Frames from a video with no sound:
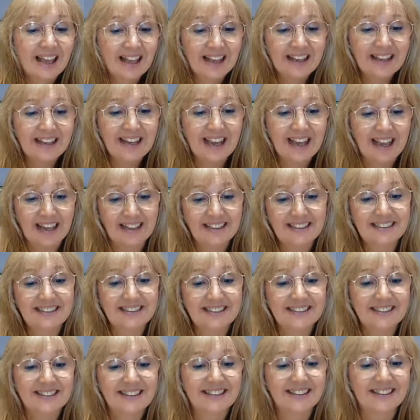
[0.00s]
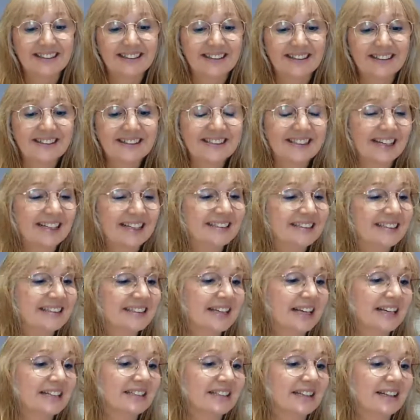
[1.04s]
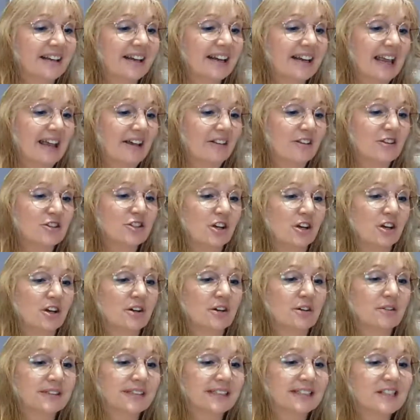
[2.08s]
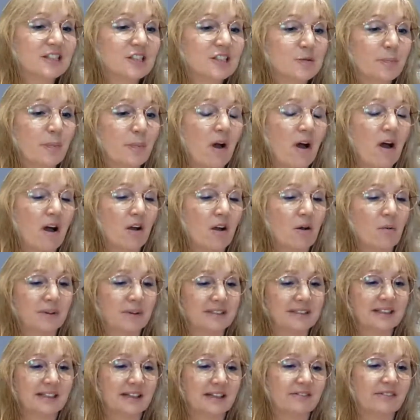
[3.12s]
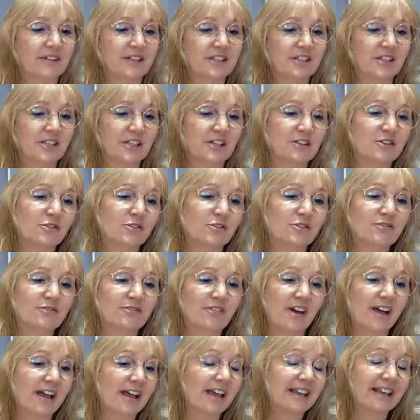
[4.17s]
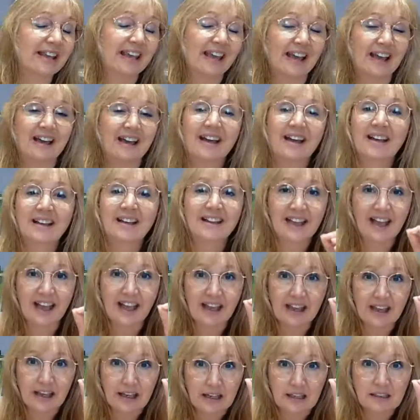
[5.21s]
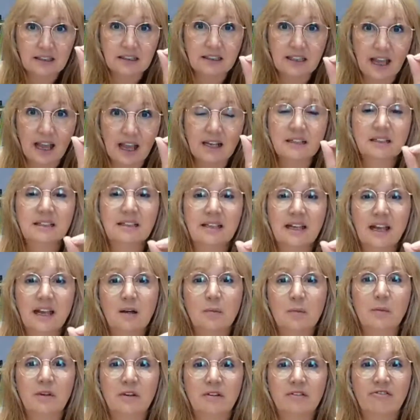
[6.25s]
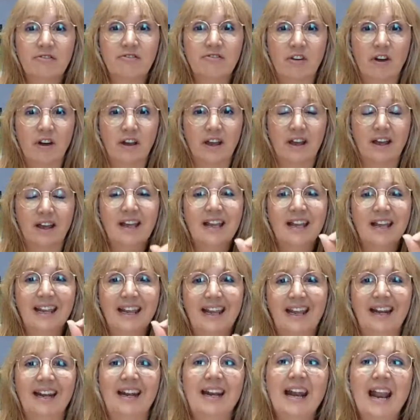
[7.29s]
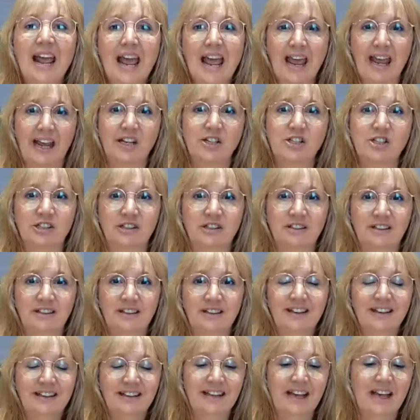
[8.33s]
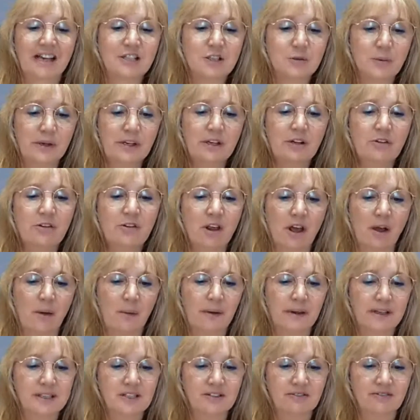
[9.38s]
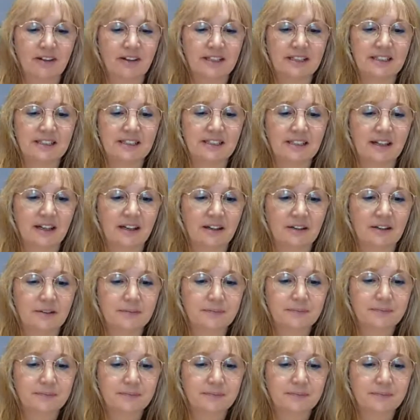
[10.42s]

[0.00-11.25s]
Yes. Jason says, I like how the charcoal discs spark once they eventually caught fire. Yeah, and that's the element of fire in action. That's when you know it's ready to go.